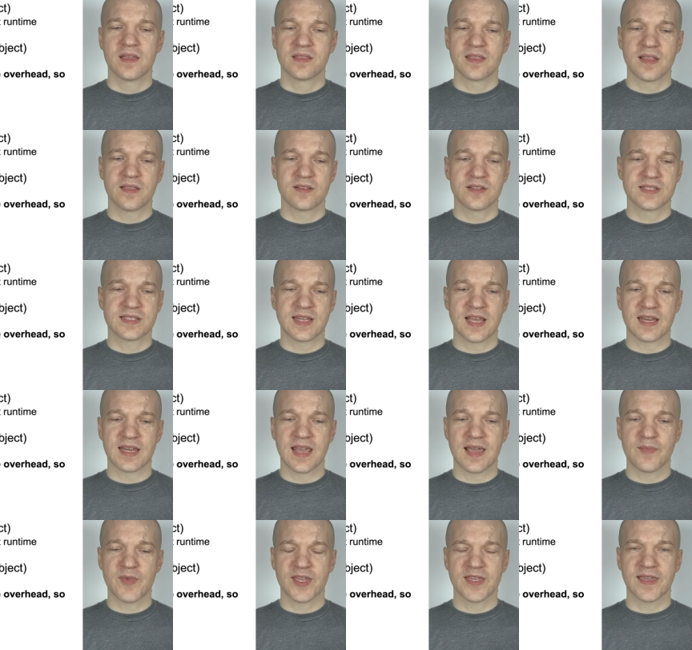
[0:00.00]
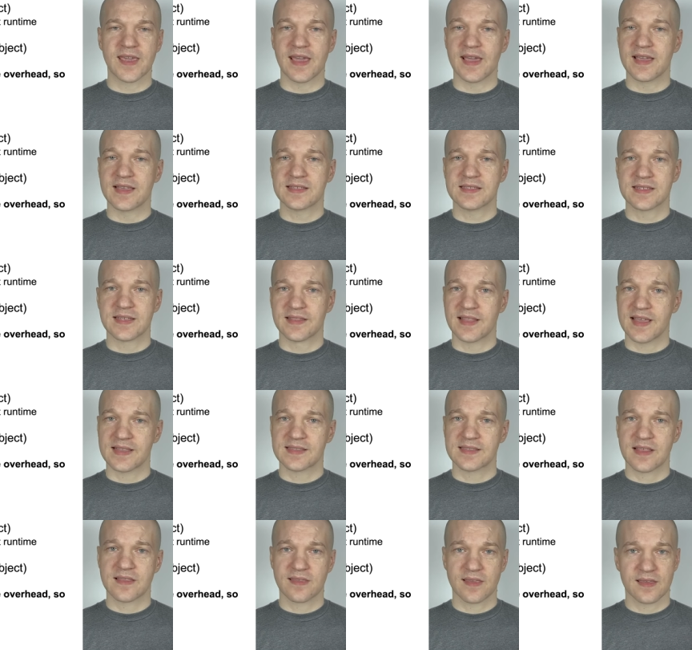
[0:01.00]
Then there's dynamic cast, and
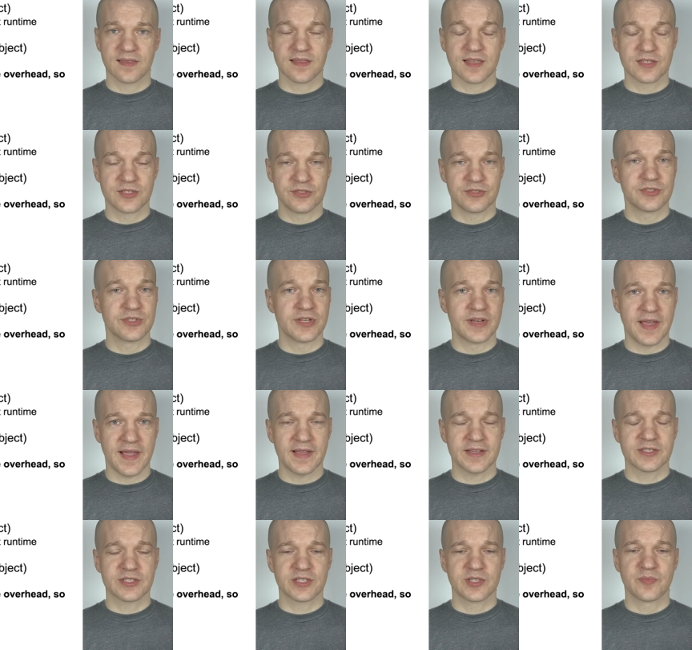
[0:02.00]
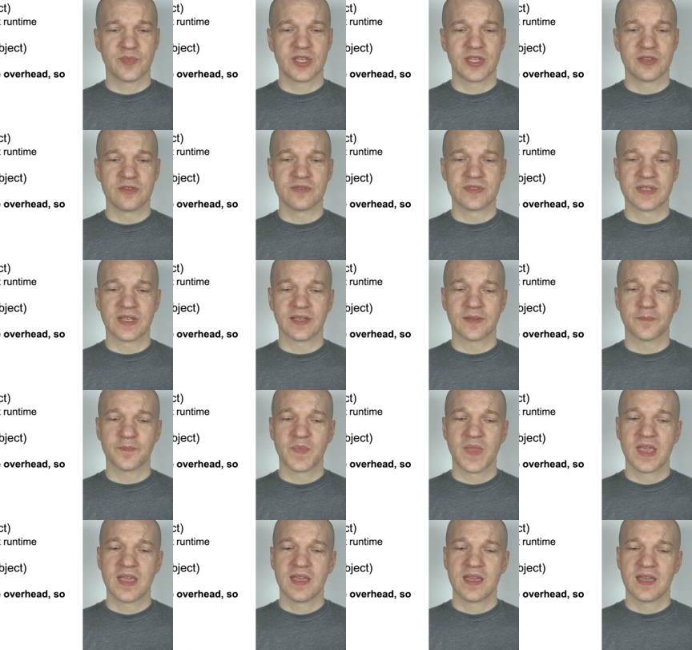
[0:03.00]
that's the thing that you should actually be using.
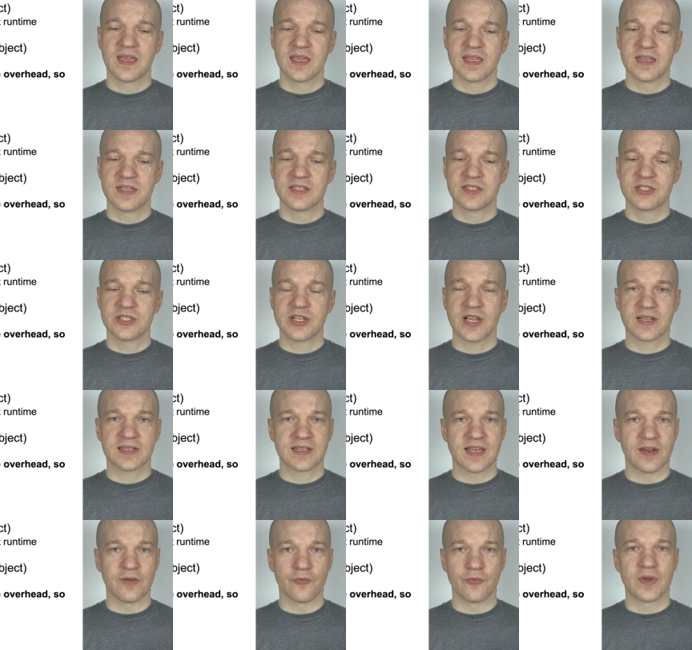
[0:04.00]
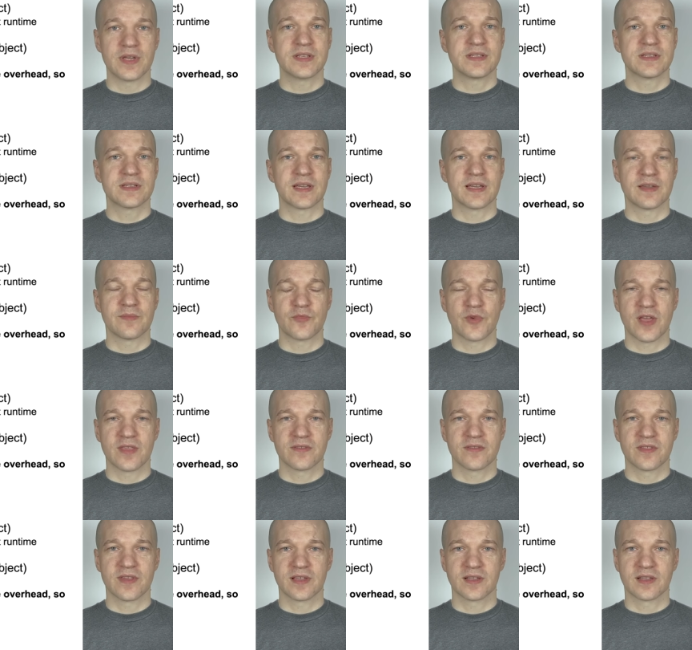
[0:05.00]
It is checked at runtime
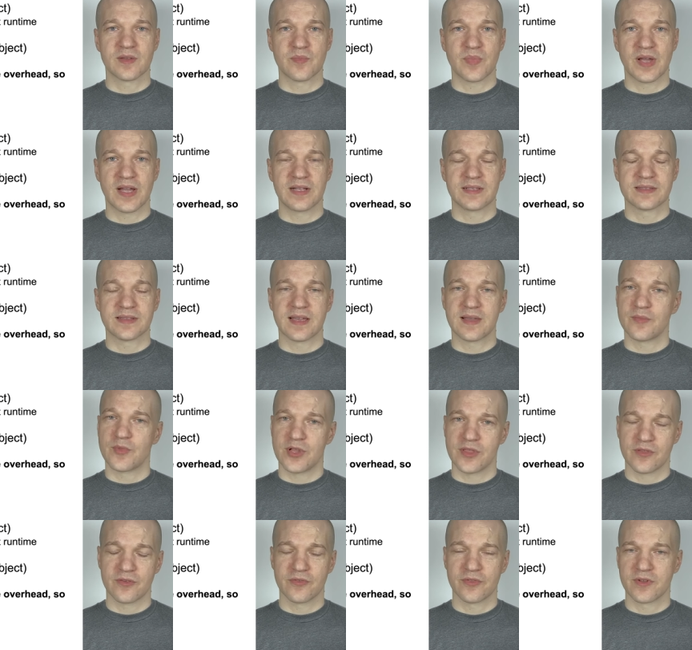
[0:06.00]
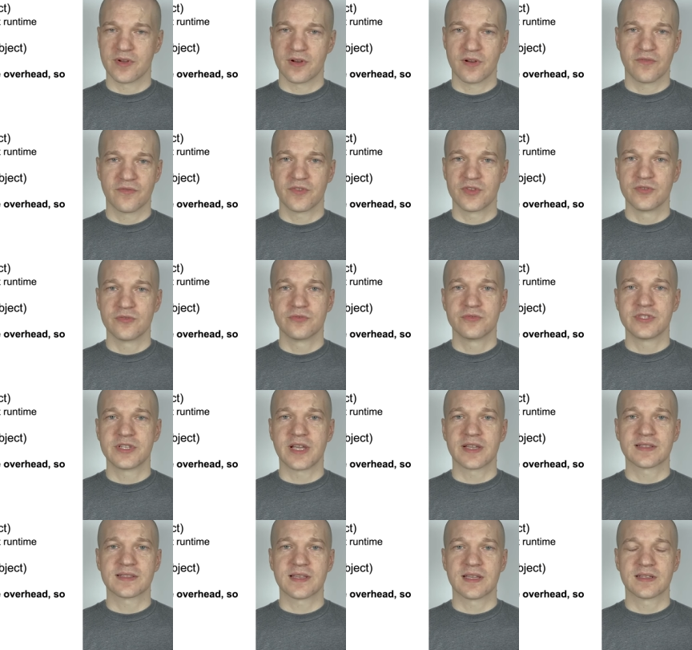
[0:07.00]
rather than compile time, although there are a few
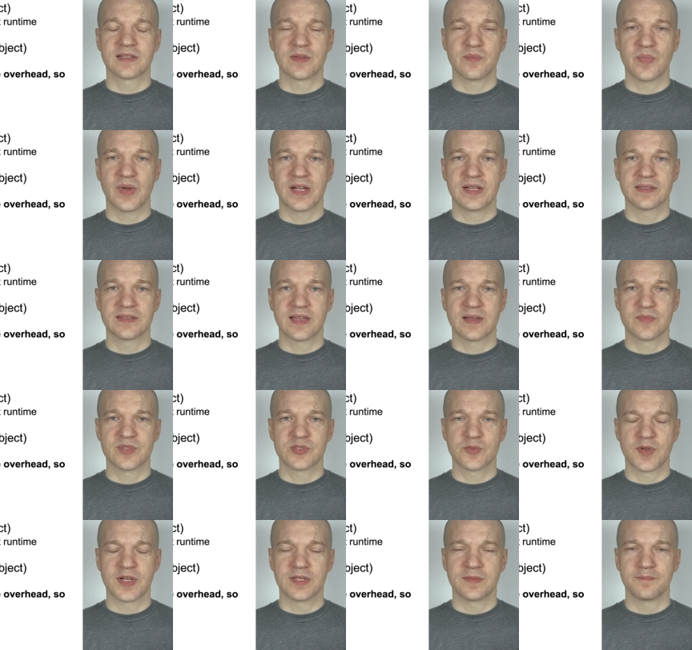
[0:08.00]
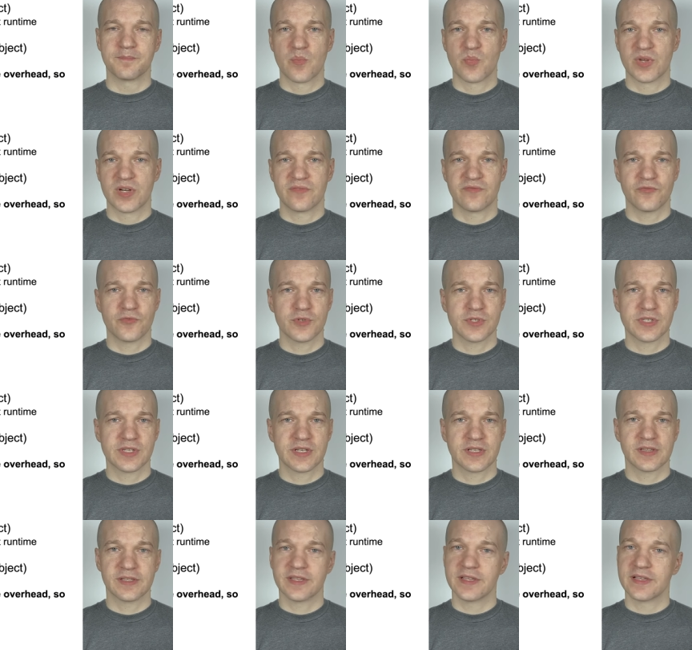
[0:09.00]
checks at compile time as well. But
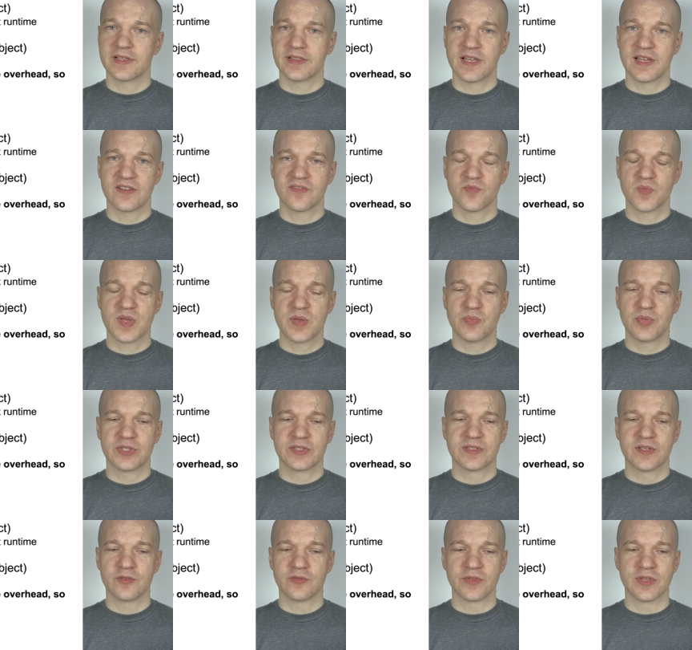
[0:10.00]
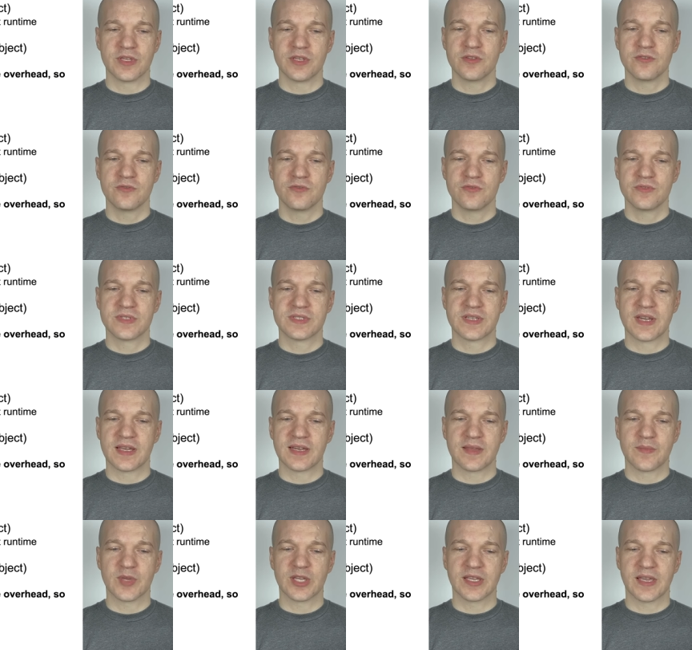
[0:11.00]
unfortunately, a lot of people don't use
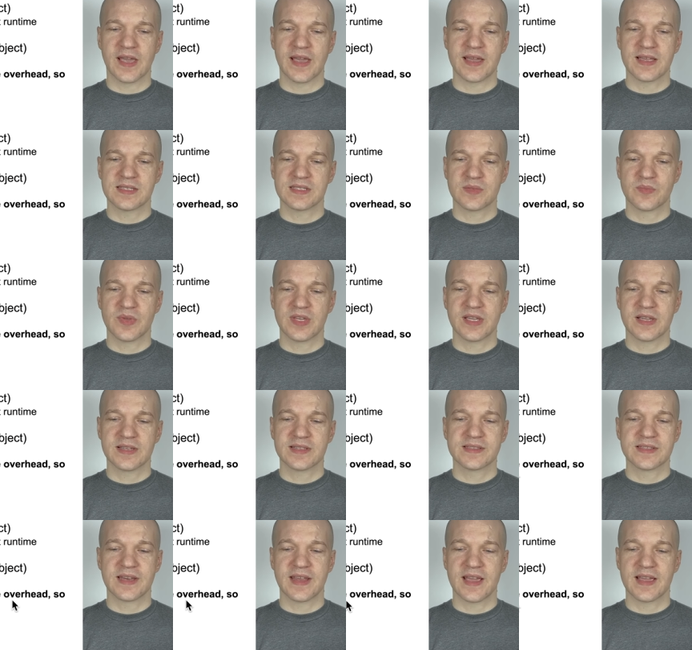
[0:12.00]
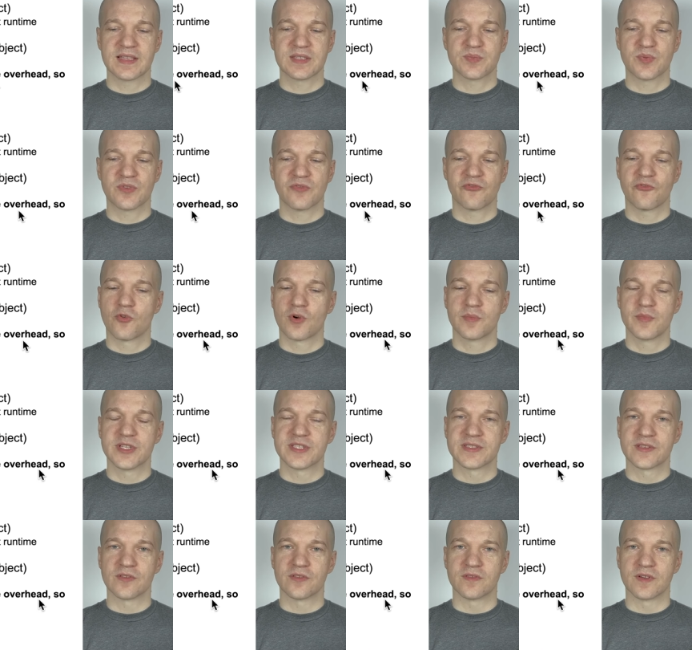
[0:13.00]
dynamic cast because it has
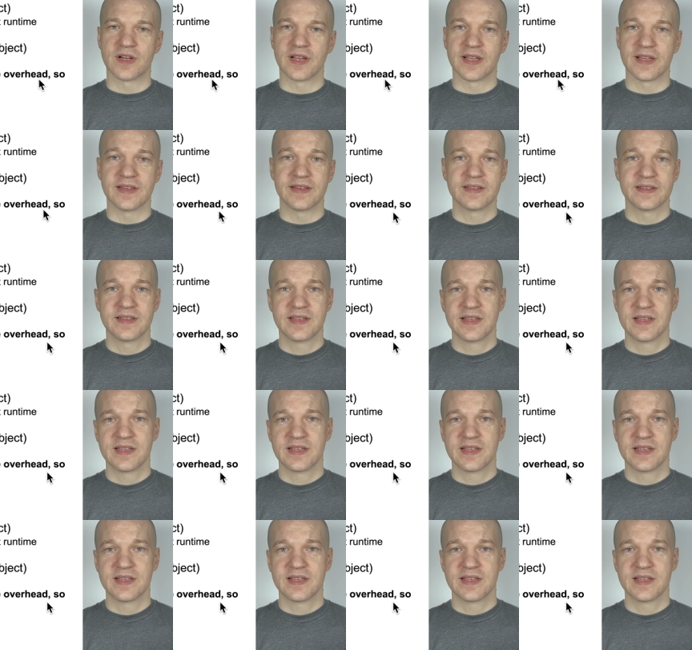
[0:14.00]
performance overhead.